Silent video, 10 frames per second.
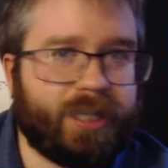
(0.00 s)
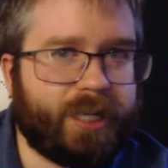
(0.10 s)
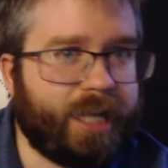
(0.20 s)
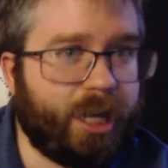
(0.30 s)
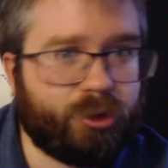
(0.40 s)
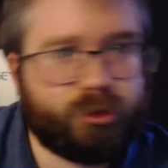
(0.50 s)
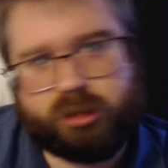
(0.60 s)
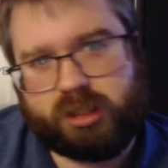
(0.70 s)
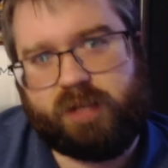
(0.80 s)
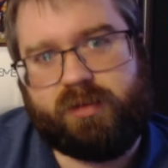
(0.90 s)
like
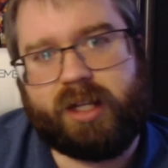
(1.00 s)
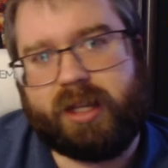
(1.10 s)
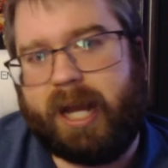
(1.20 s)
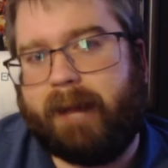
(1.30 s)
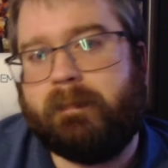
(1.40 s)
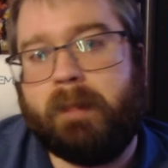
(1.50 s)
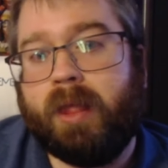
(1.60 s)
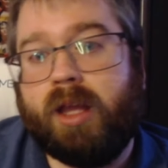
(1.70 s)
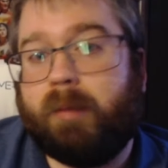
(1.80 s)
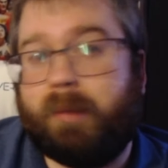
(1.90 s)
characters and stuff like that.
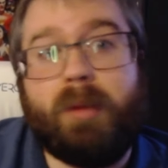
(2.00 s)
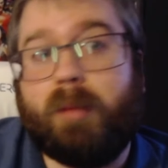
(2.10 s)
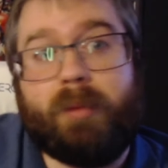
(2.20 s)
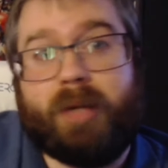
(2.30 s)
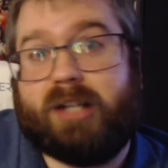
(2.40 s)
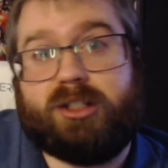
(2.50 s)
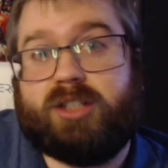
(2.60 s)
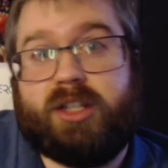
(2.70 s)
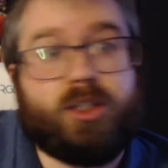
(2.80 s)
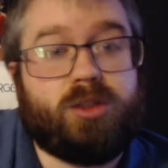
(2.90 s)
Maybe
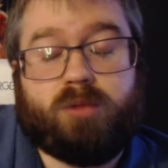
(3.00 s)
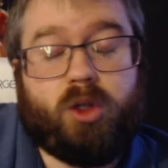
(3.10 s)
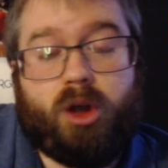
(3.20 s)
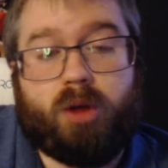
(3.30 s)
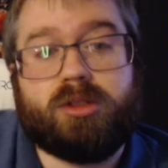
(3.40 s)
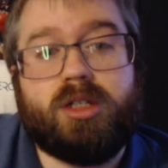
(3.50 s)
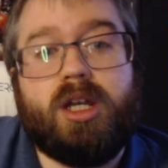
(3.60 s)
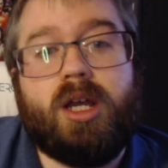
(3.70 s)
Abomination's in this. Who knows?